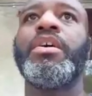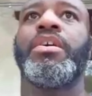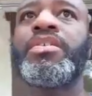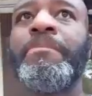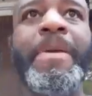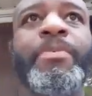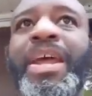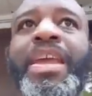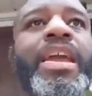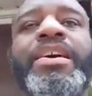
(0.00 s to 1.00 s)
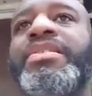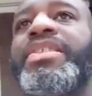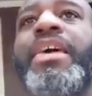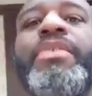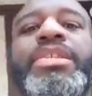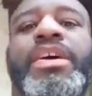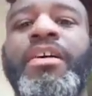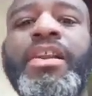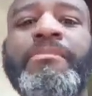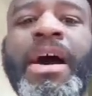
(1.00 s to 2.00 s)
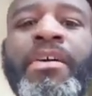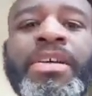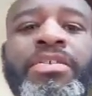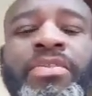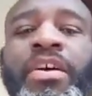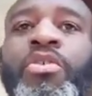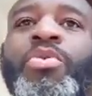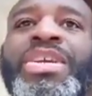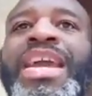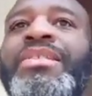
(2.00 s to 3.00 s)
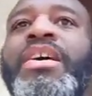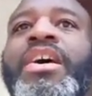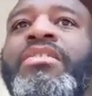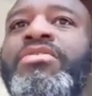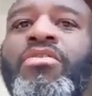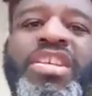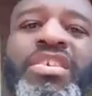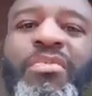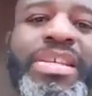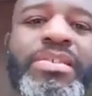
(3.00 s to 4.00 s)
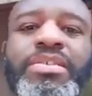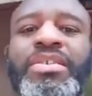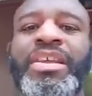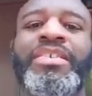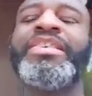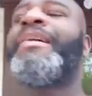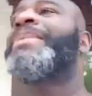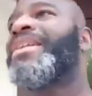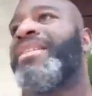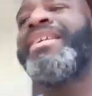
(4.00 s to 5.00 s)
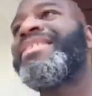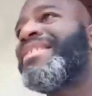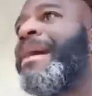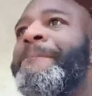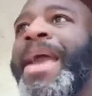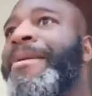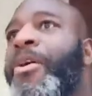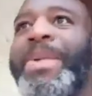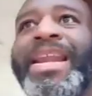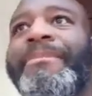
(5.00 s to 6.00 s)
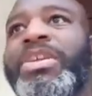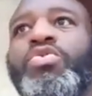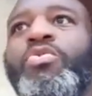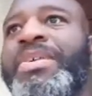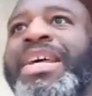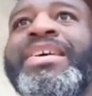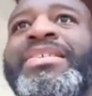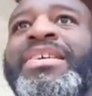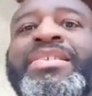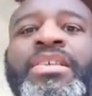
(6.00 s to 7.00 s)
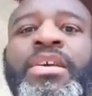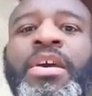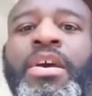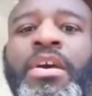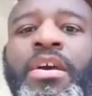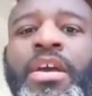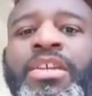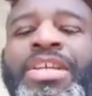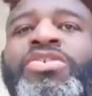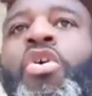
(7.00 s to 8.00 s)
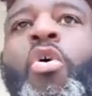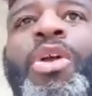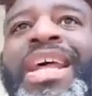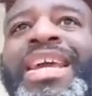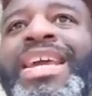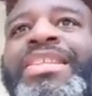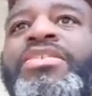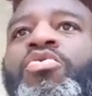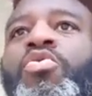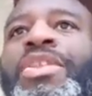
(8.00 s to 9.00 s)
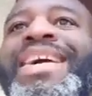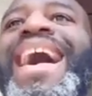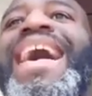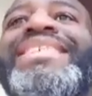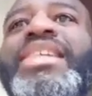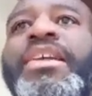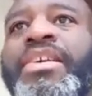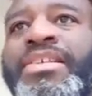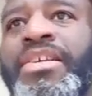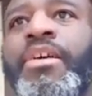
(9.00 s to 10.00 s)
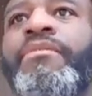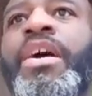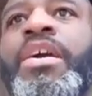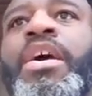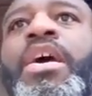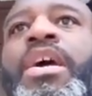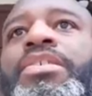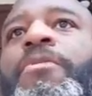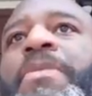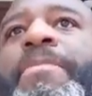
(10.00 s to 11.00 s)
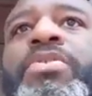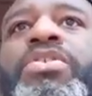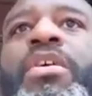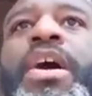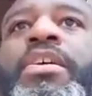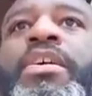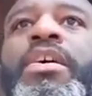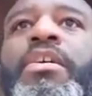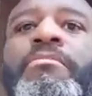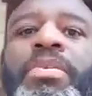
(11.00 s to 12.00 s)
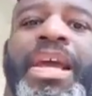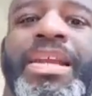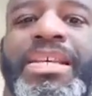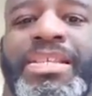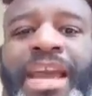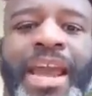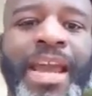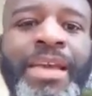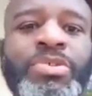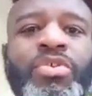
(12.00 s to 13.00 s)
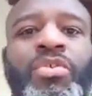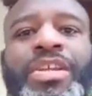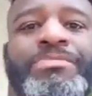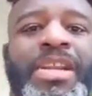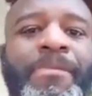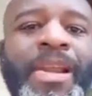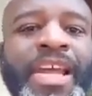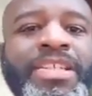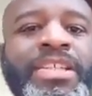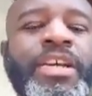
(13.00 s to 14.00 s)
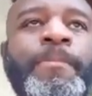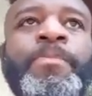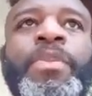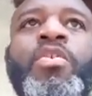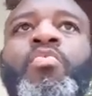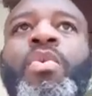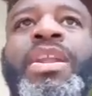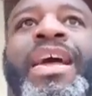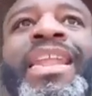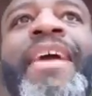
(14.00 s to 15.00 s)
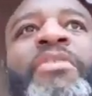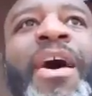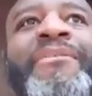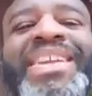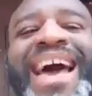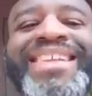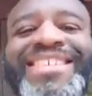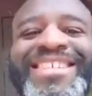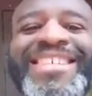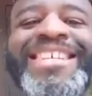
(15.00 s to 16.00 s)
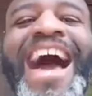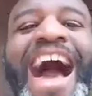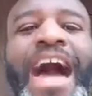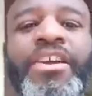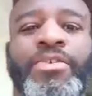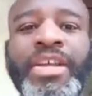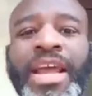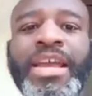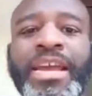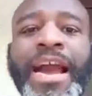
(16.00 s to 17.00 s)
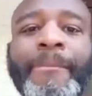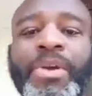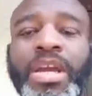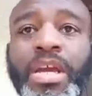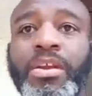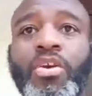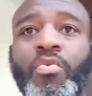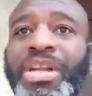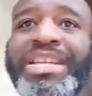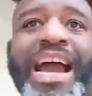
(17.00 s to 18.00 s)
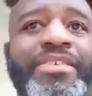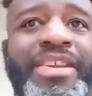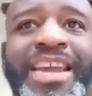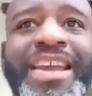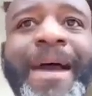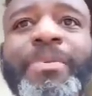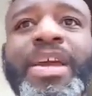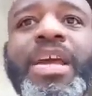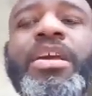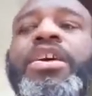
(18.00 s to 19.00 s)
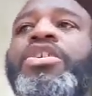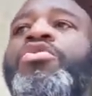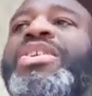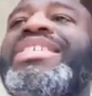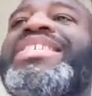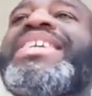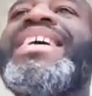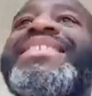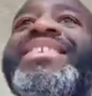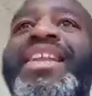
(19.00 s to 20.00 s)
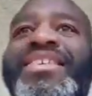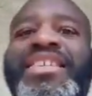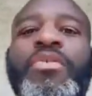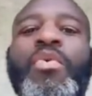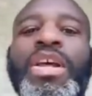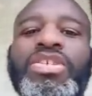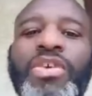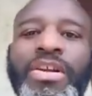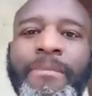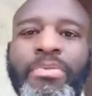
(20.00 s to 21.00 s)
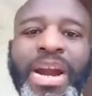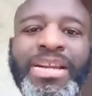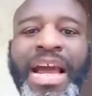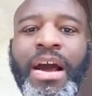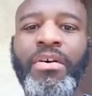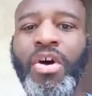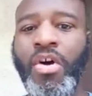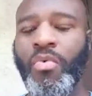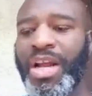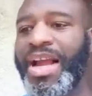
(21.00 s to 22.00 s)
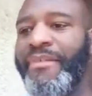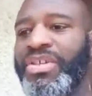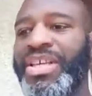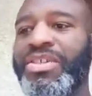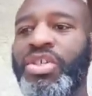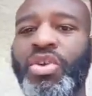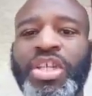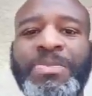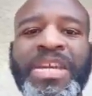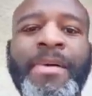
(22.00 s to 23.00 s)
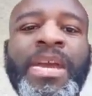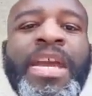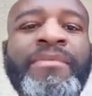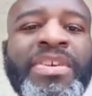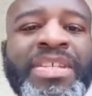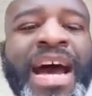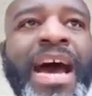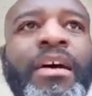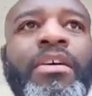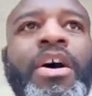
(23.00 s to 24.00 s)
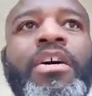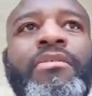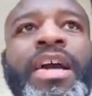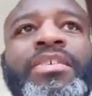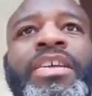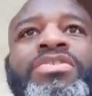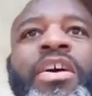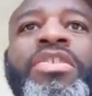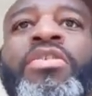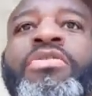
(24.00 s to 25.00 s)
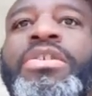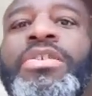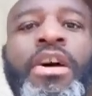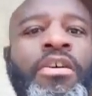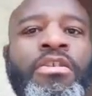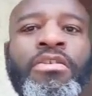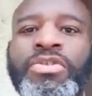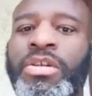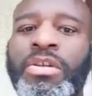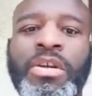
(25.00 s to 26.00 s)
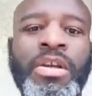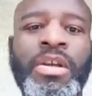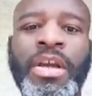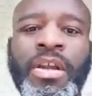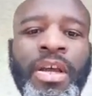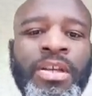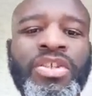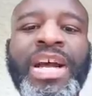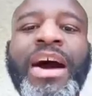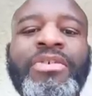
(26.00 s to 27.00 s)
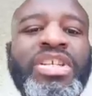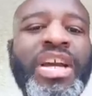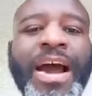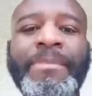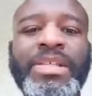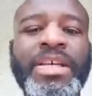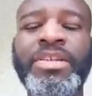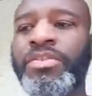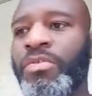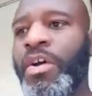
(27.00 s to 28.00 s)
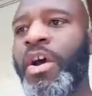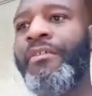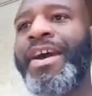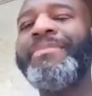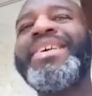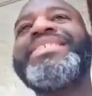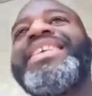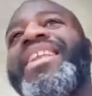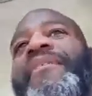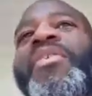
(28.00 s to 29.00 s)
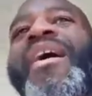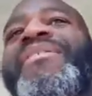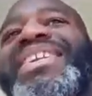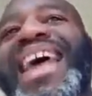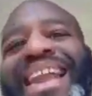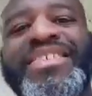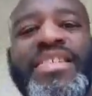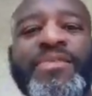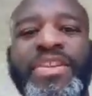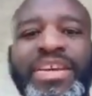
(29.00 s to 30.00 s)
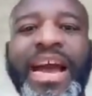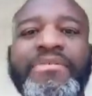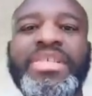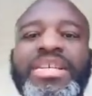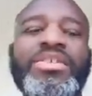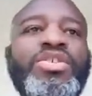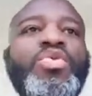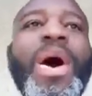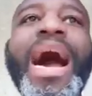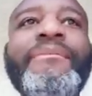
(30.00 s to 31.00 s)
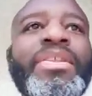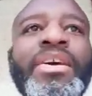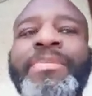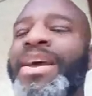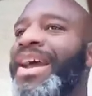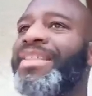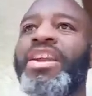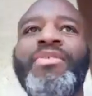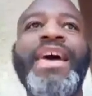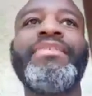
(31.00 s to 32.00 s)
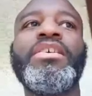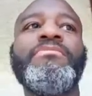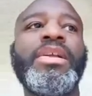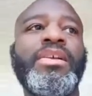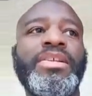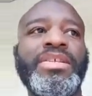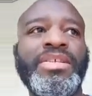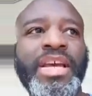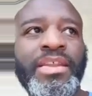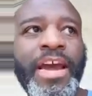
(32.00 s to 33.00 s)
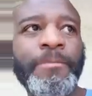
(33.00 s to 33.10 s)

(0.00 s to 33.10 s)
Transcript: Some people, they can't understand what he's talking about, and so they'll create, he's a racist. And that may or may not be true, but that it doesn't correlate into the content itself, right? And so people start playing these games or doing this manipulation when the level of analysis is higher than they can comprehend. When it's higher than they can comprehend, you can see intellectually where they start to break down, where the conversation starts to become infantile, right? They start throwing slurs and childish comments at you, right? Because the level of analysis for the conversation is too high for them, and they don't have the humility to say that.